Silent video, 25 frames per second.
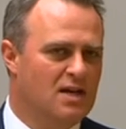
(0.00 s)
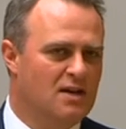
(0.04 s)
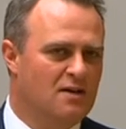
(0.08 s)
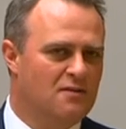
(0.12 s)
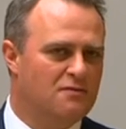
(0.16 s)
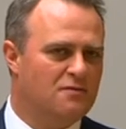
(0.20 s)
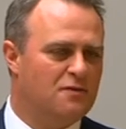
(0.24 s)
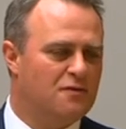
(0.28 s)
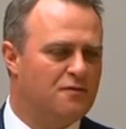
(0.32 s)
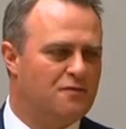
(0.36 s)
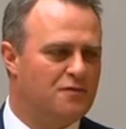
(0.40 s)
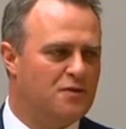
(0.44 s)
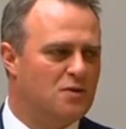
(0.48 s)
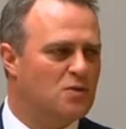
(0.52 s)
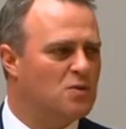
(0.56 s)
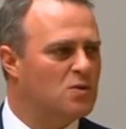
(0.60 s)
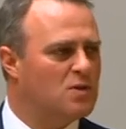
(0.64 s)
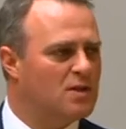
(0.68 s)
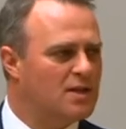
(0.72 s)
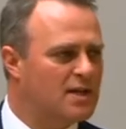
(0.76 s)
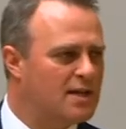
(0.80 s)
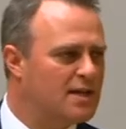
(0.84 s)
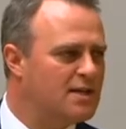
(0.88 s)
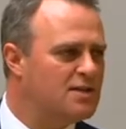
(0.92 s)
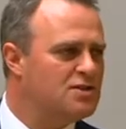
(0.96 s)
for fuel
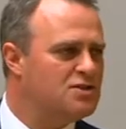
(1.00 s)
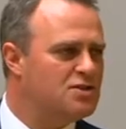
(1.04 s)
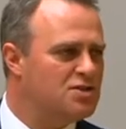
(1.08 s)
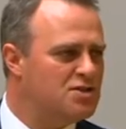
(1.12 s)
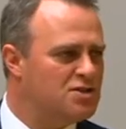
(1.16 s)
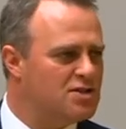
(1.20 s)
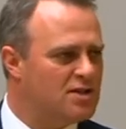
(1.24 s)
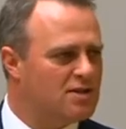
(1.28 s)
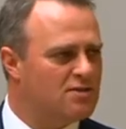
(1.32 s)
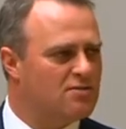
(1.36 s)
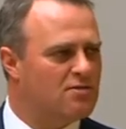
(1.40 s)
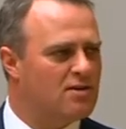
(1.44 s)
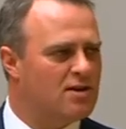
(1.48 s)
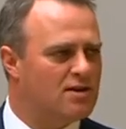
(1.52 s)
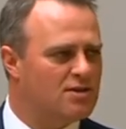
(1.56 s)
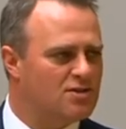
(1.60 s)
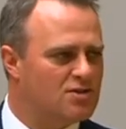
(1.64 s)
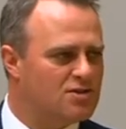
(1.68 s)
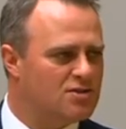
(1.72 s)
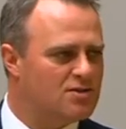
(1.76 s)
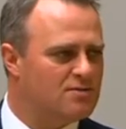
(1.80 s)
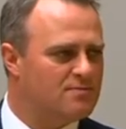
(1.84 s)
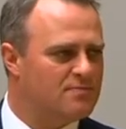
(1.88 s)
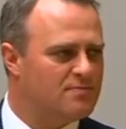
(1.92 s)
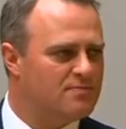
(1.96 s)
and energy
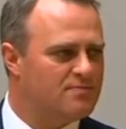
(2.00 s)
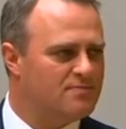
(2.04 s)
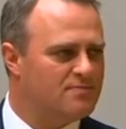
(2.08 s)
generation.